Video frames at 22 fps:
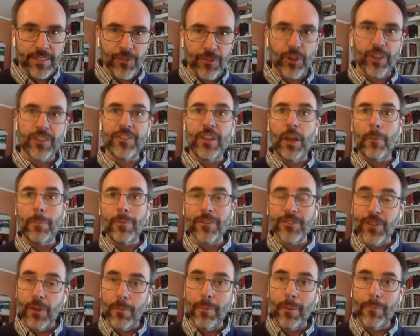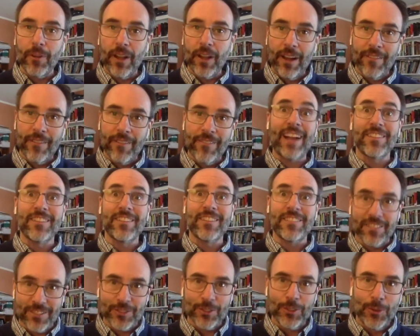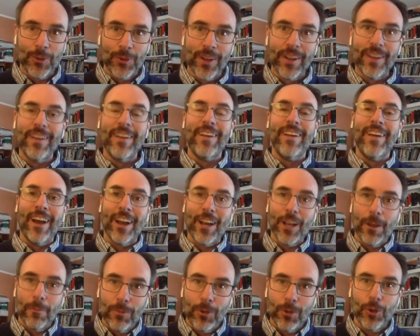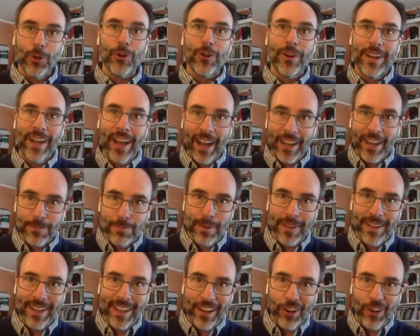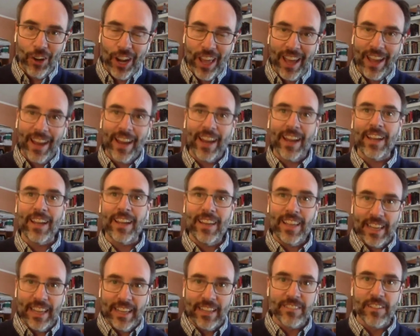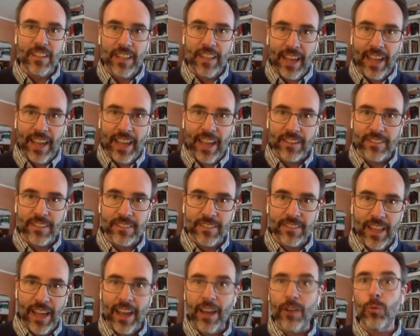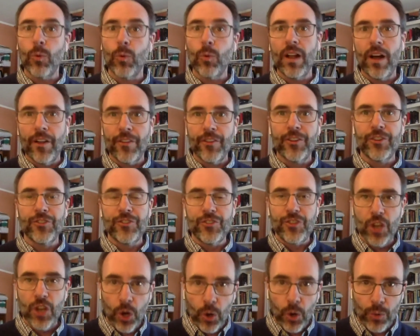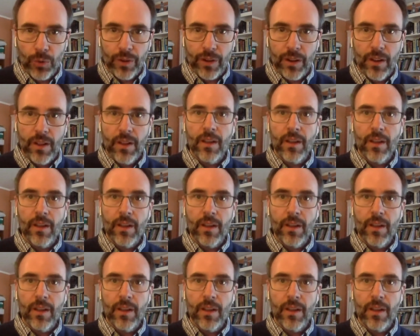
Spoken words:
For example, some people have access to a computer and high-speed internet and can easily access that, while others don't.